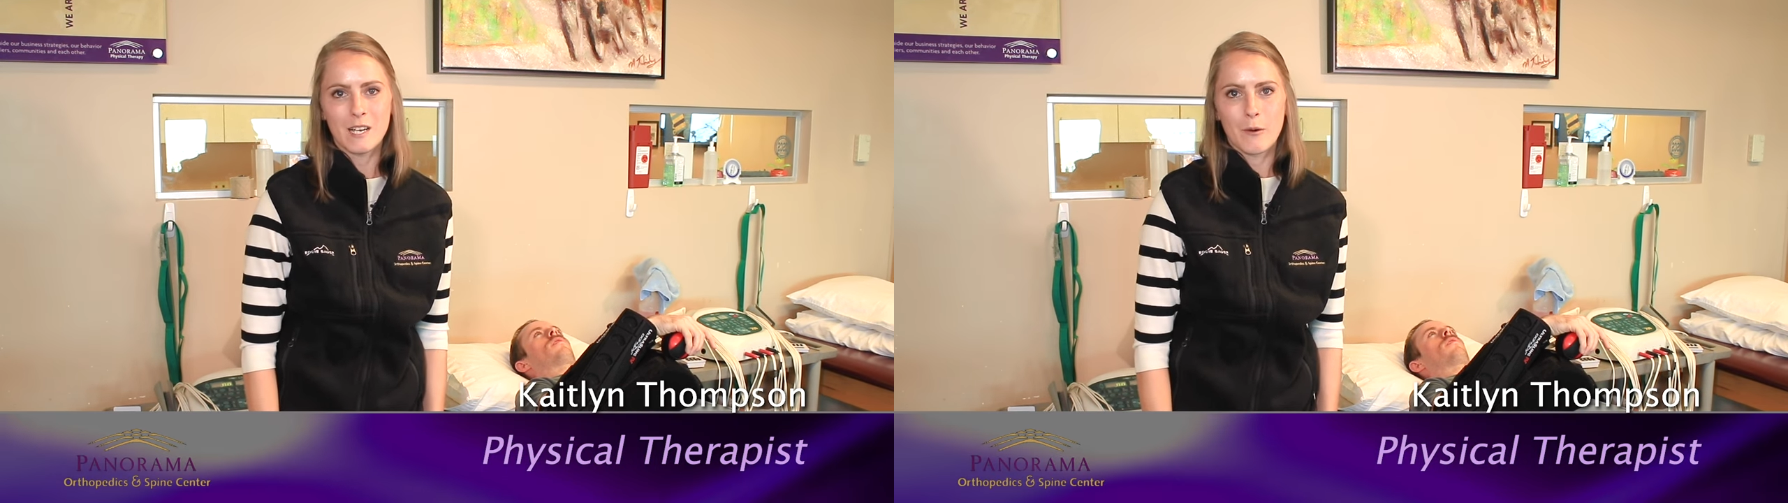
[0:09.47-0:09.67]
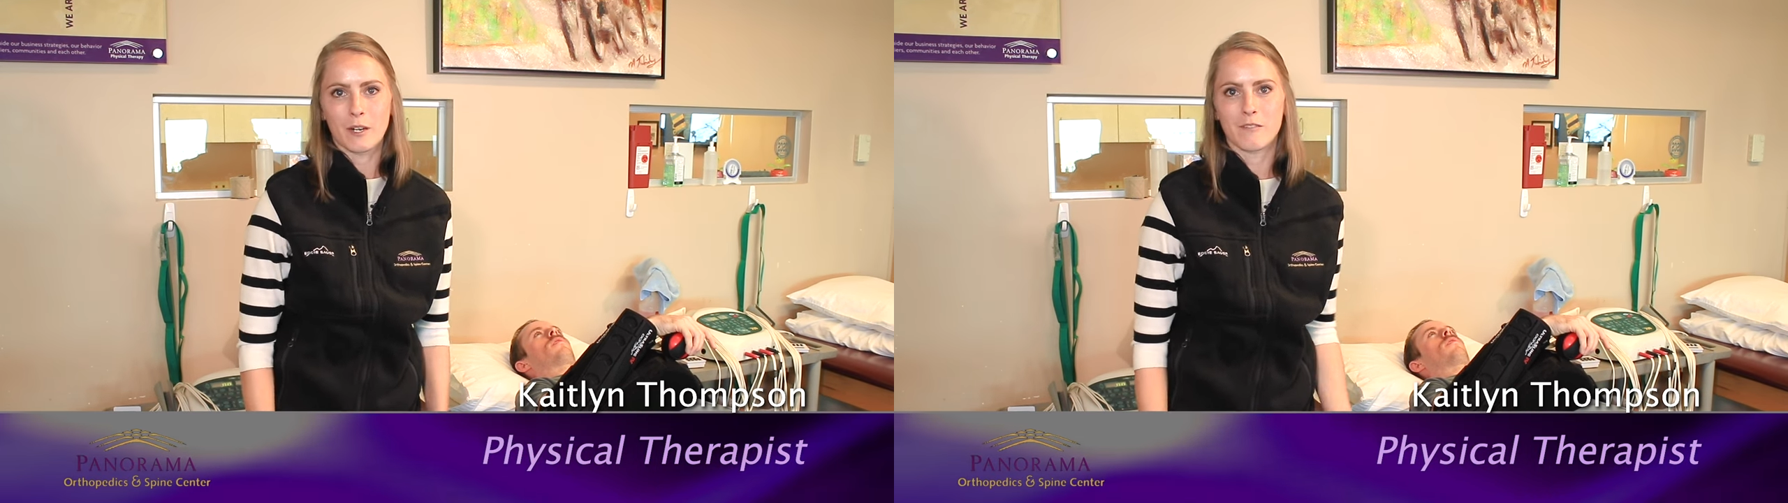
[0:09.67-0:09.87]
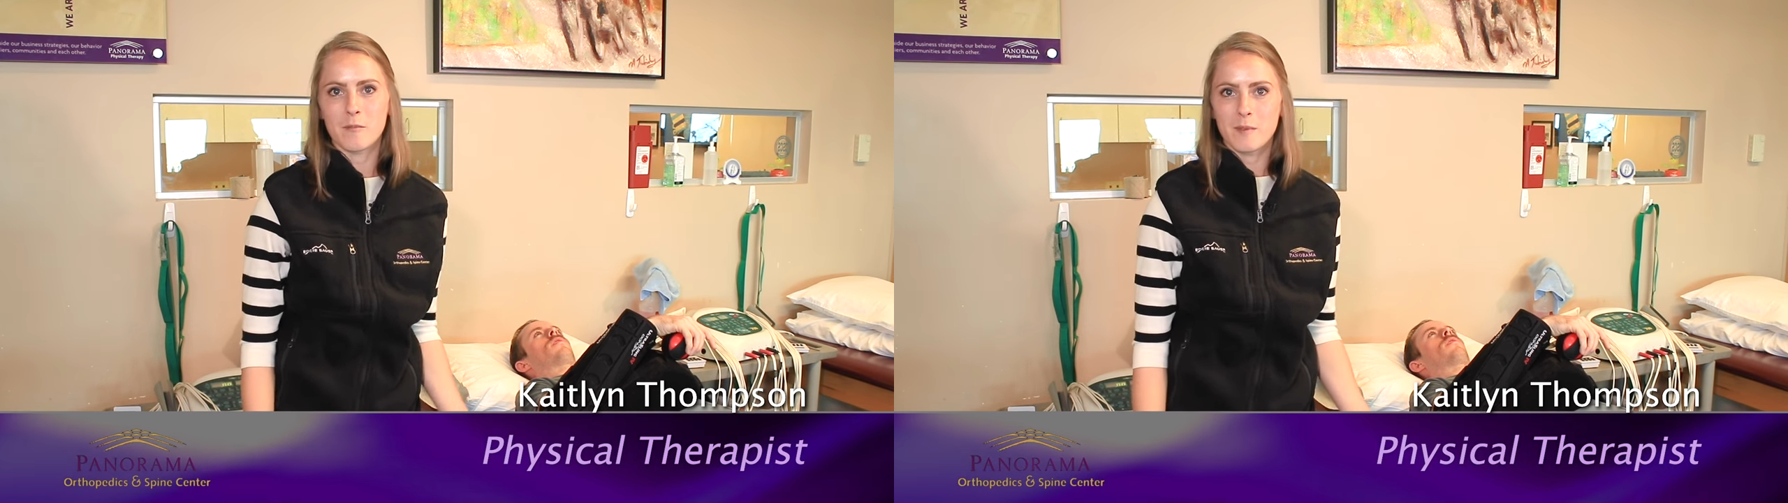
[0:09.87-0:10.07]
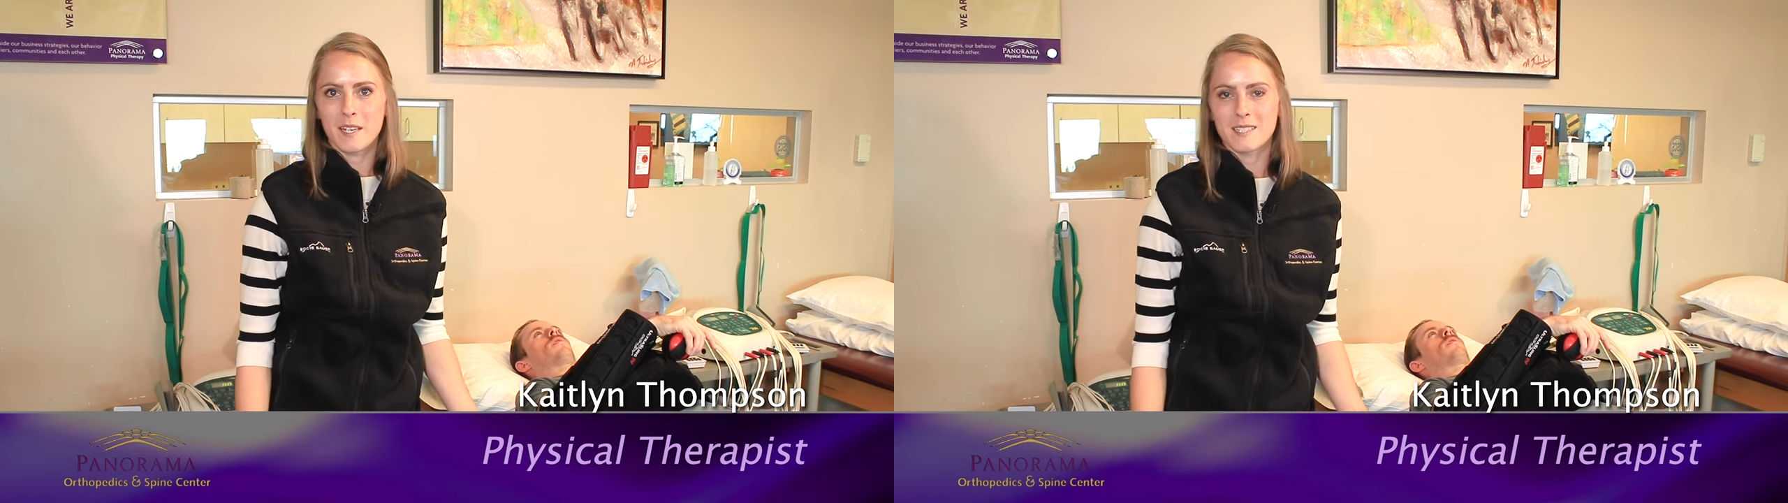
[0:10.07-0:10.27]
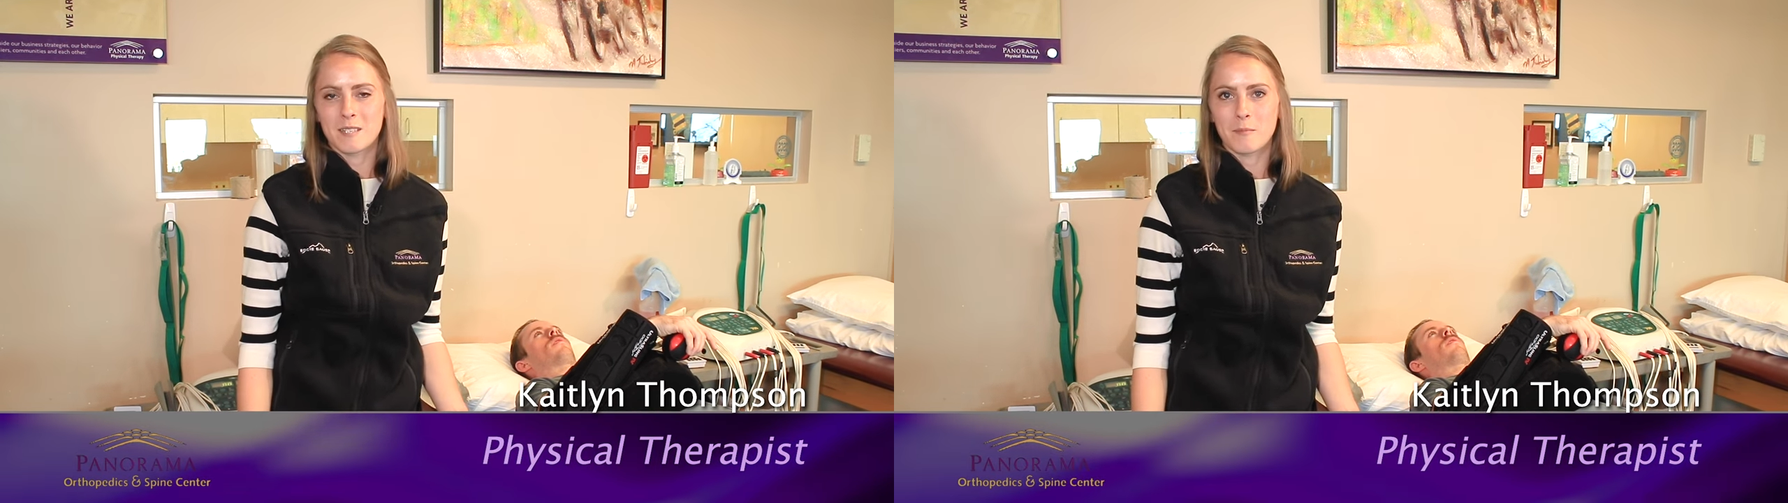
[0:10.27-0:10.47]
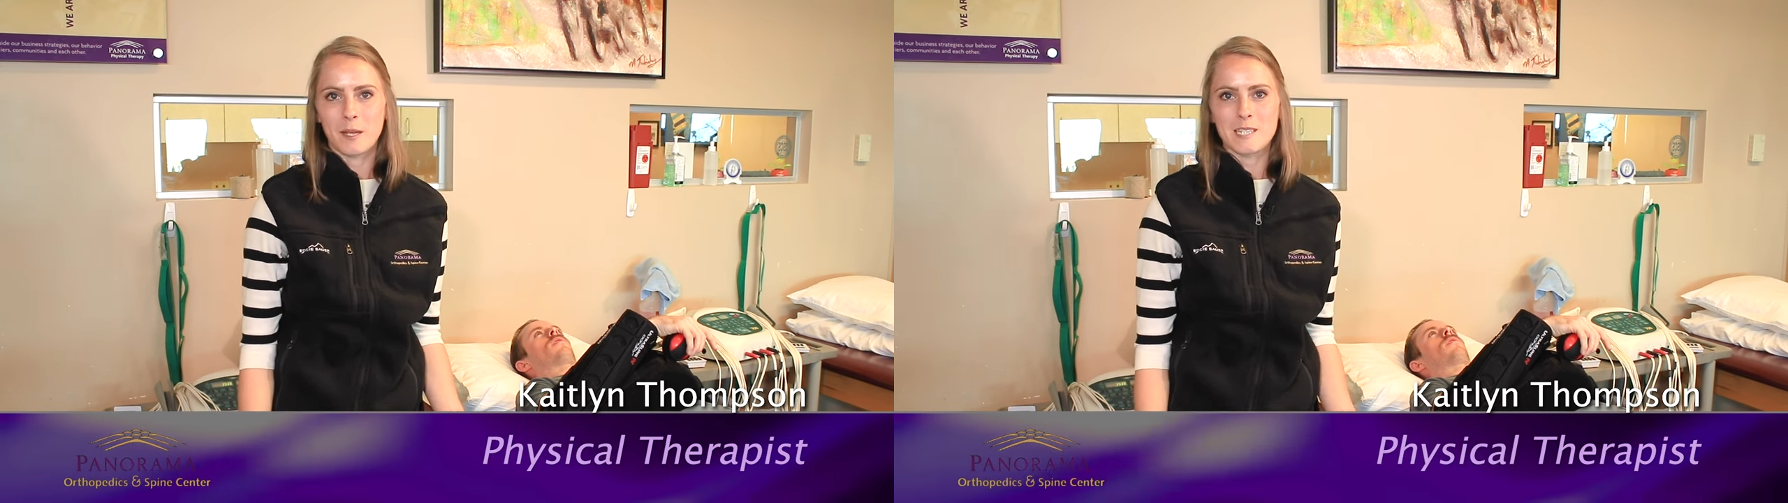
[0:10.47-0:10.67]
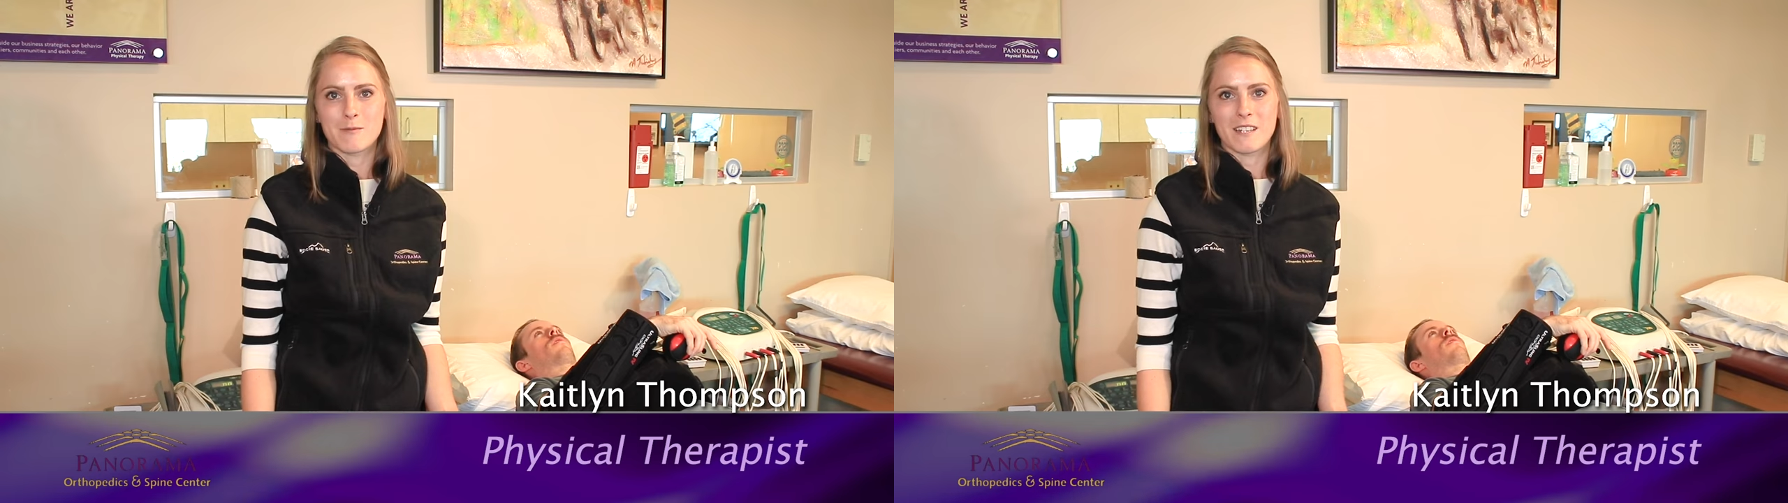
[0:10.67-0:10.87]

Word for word: One of the biggest complaints we